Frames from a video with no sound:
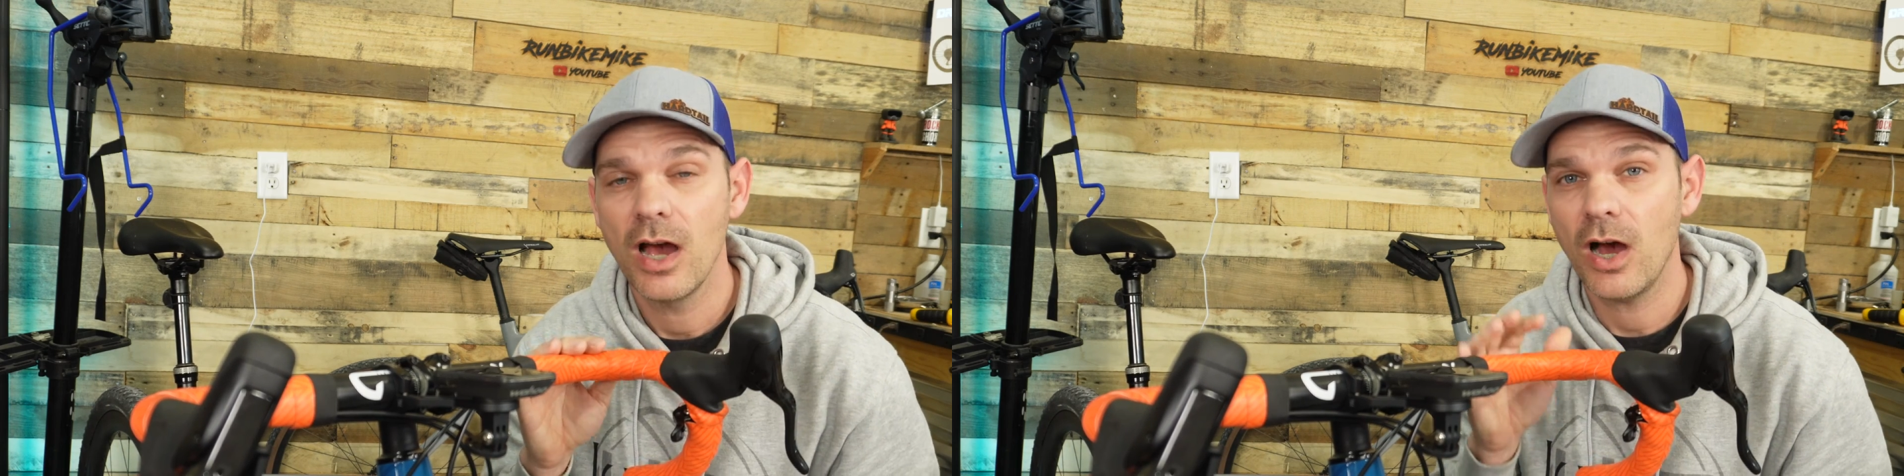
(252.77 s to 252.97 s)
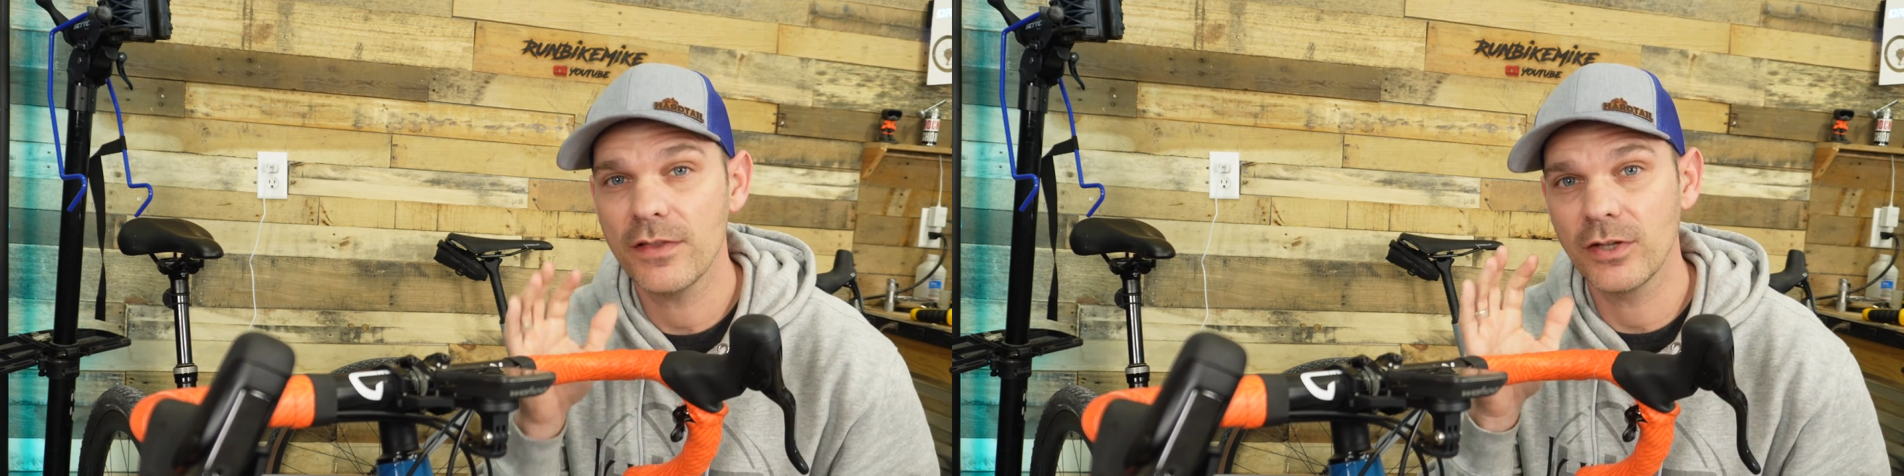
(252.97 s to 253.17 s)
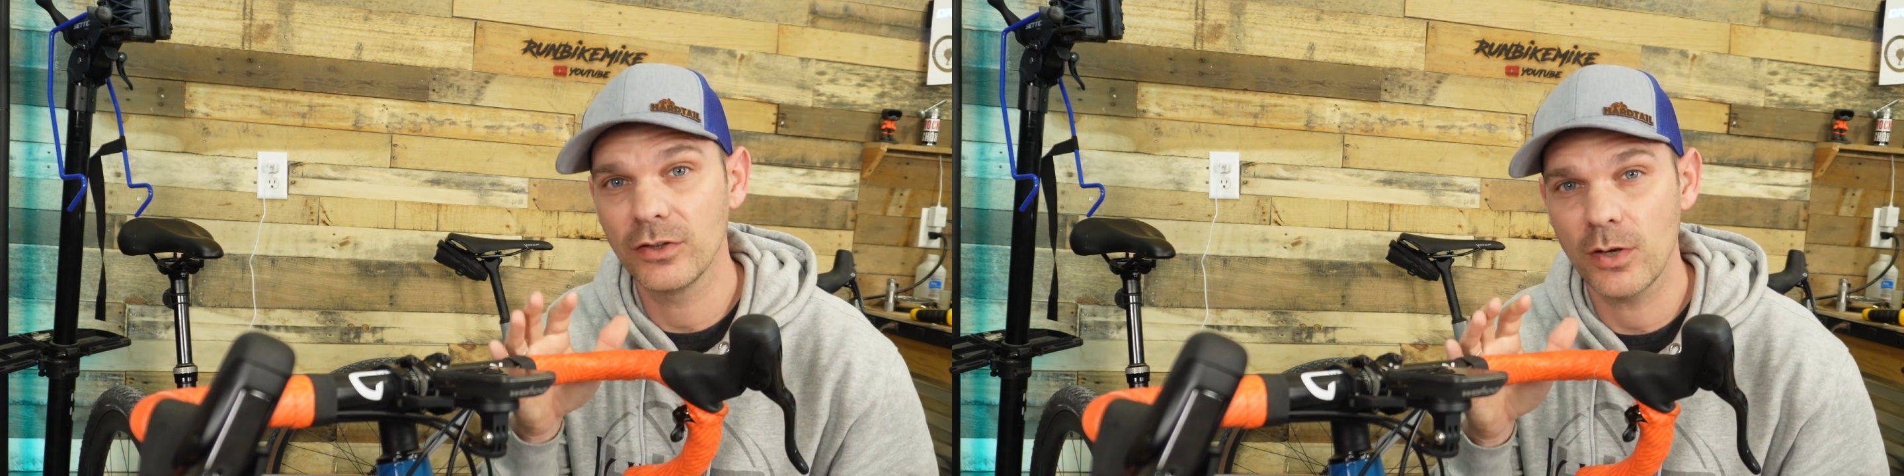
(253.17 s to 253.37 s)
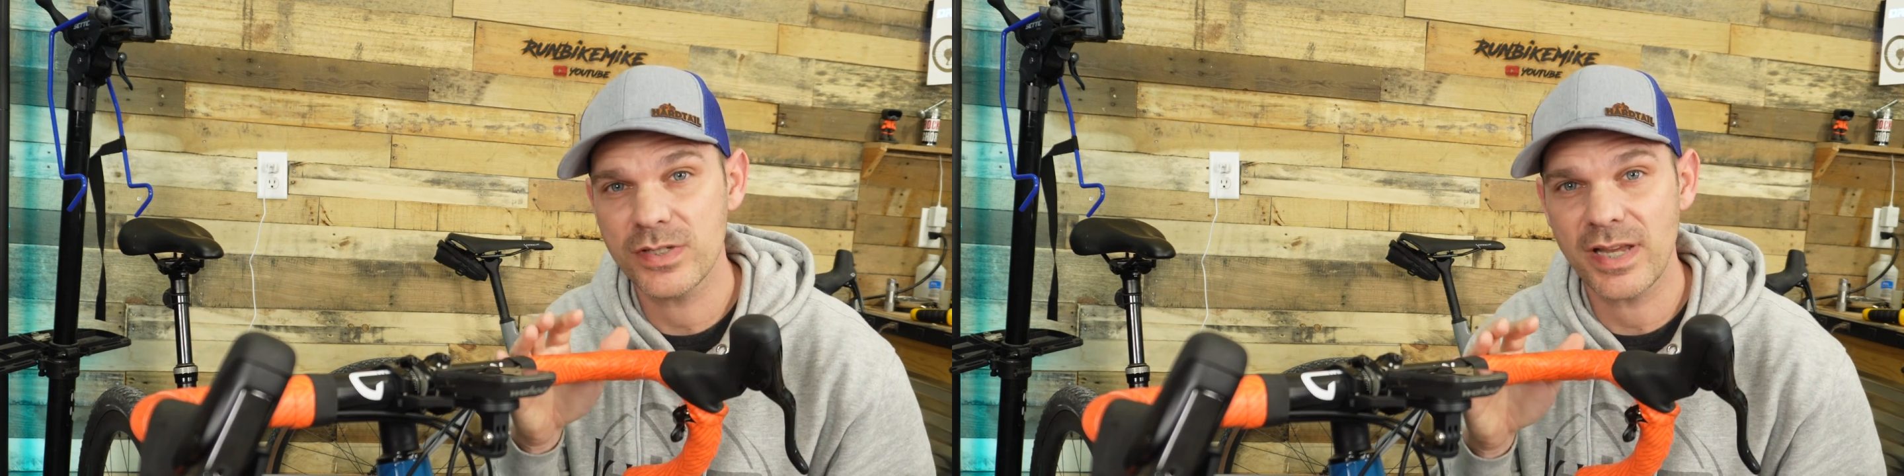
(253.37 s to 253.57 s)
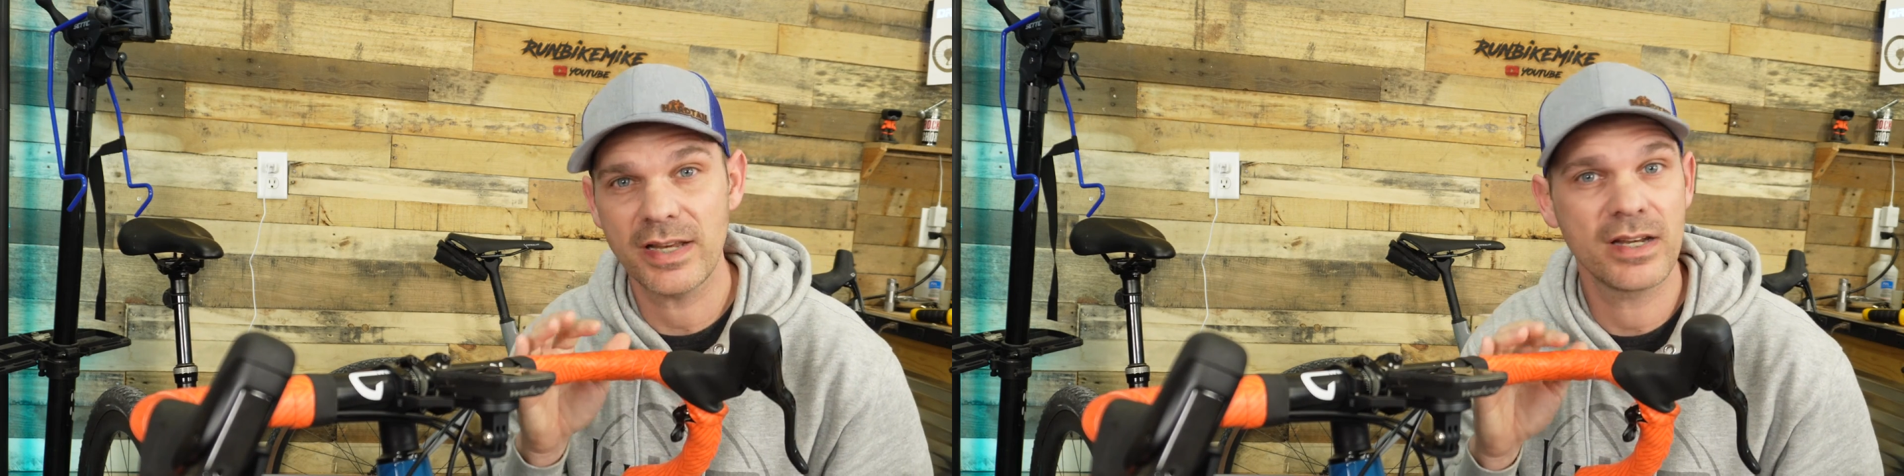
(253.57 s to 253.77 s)
on the low
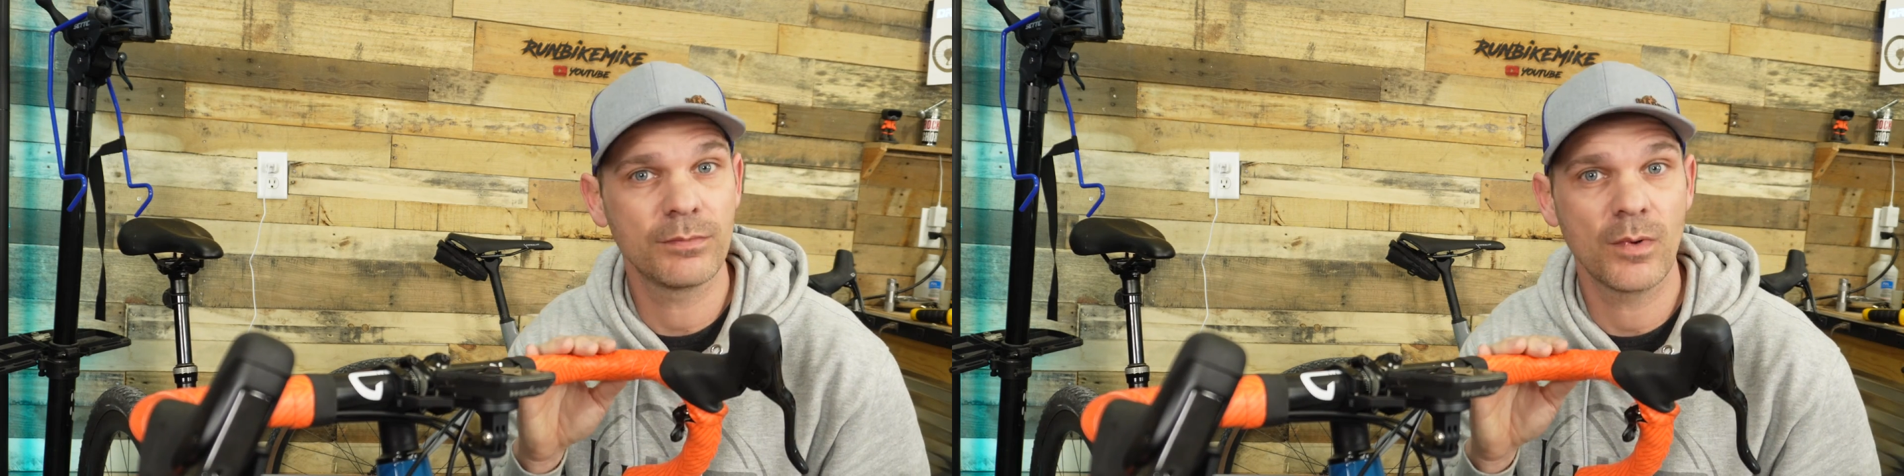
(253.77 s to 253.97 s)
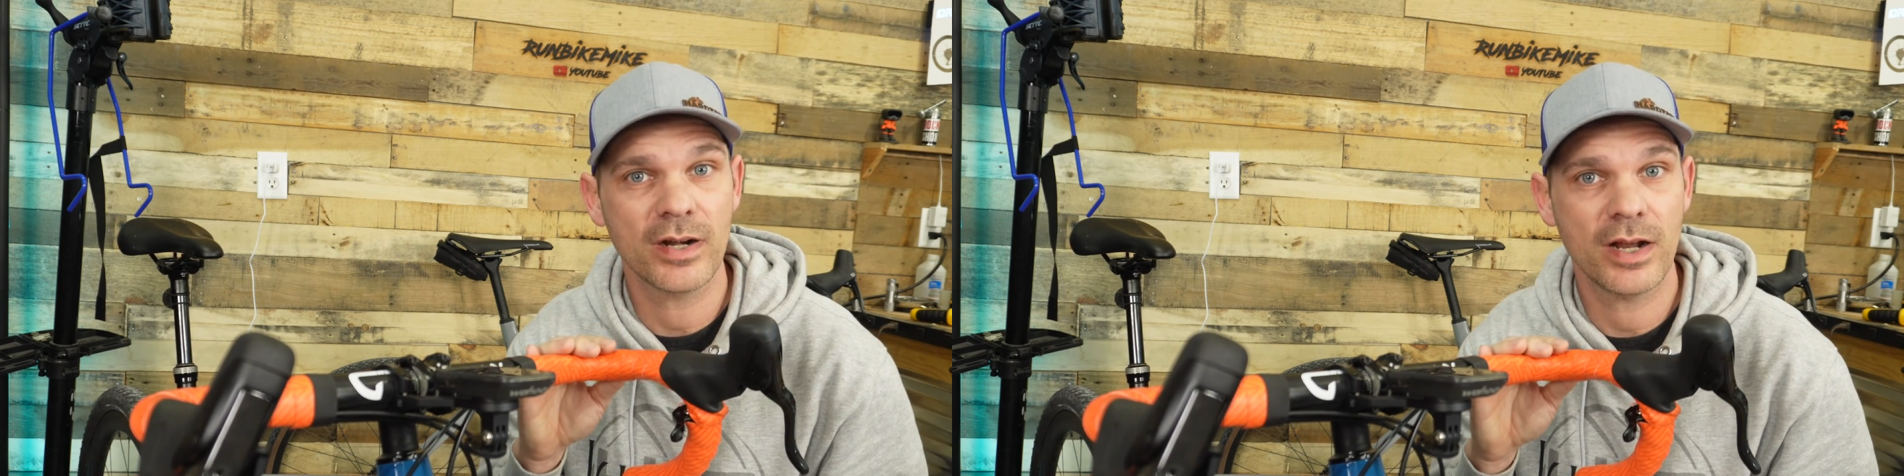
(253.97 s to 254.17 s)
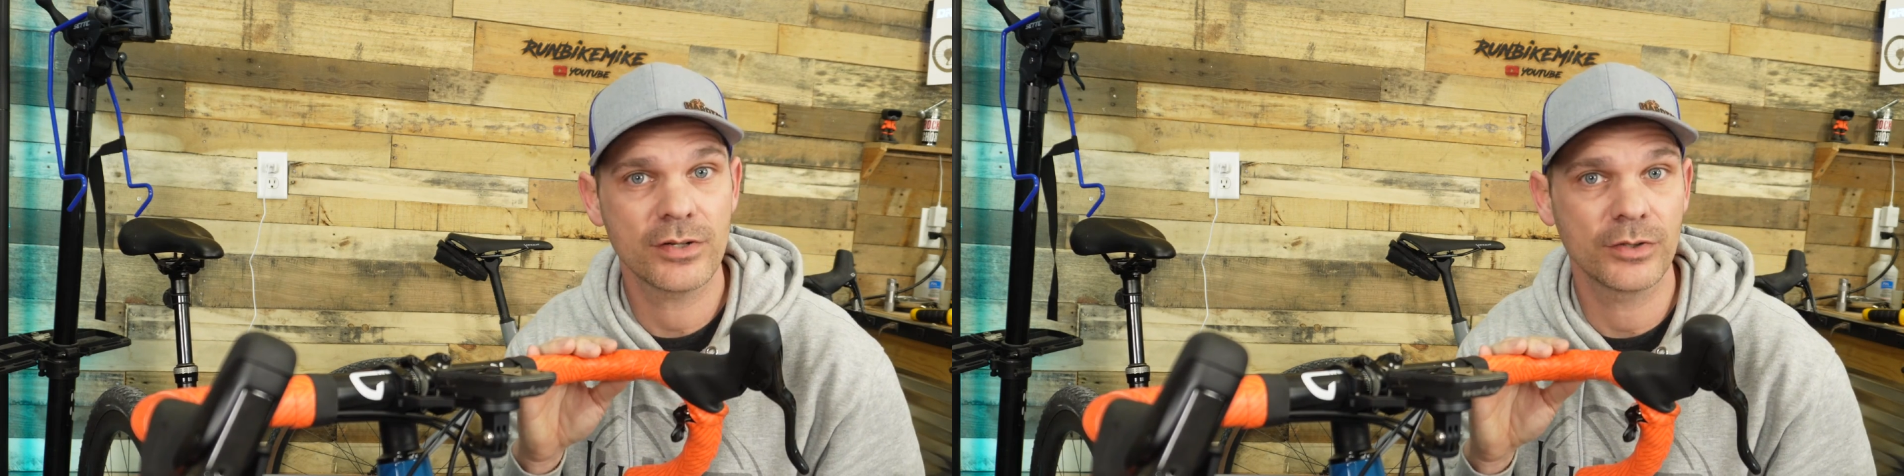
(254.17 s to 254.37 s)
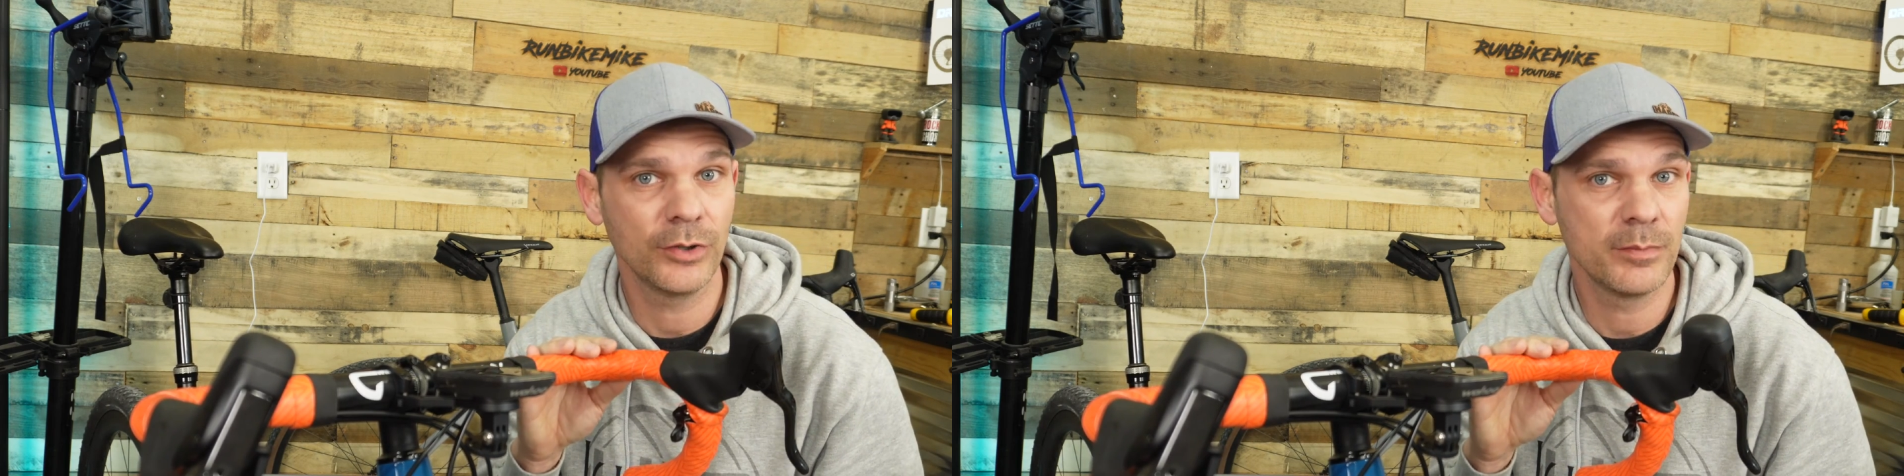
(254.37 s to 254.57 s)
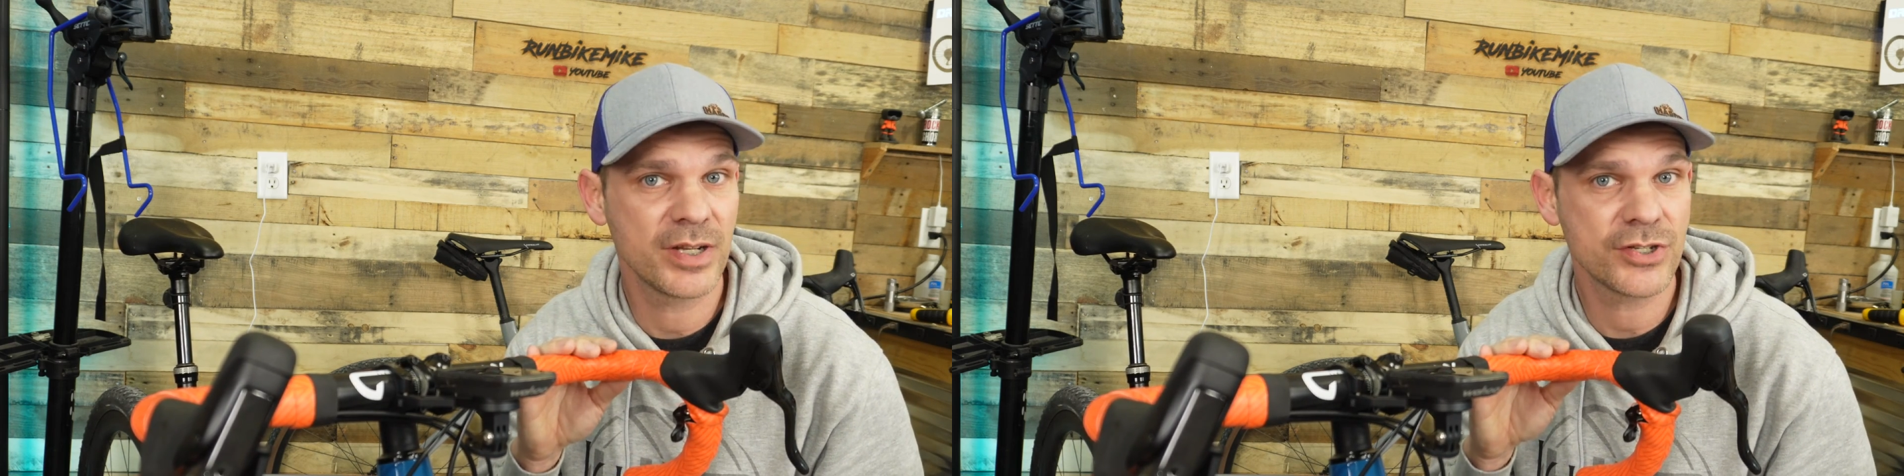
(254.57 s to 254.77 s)
setting of 100
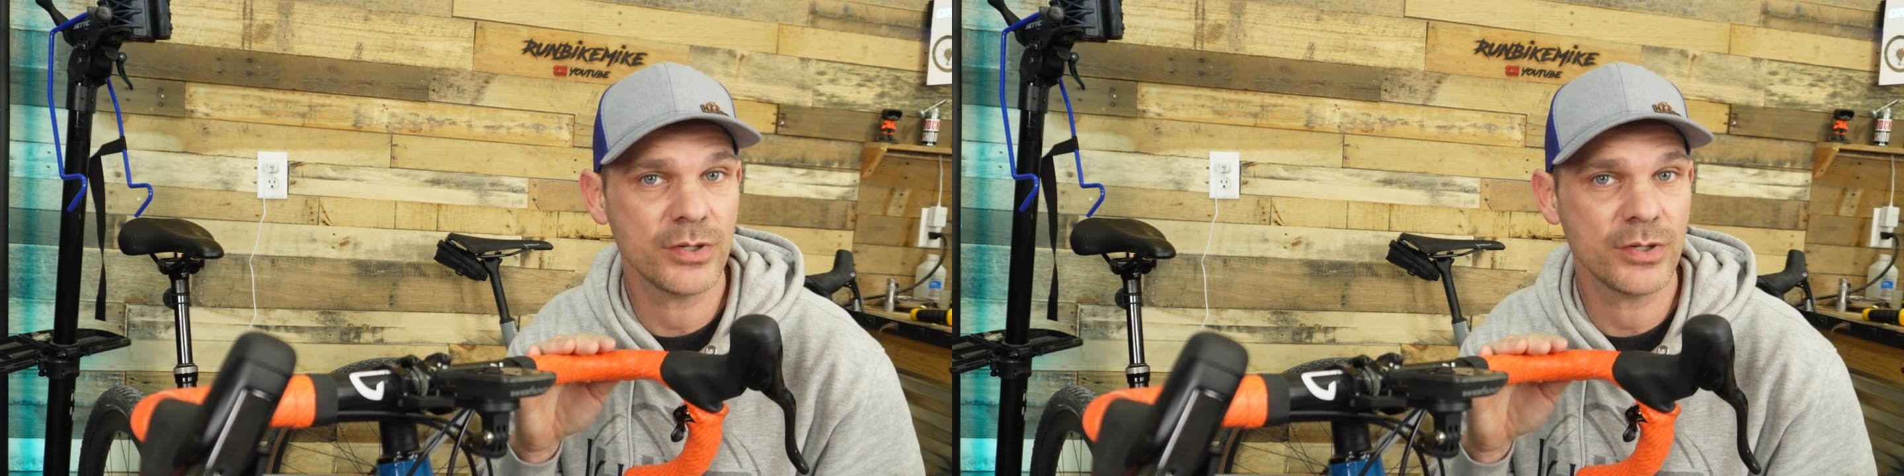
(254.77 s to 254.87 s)
lumens,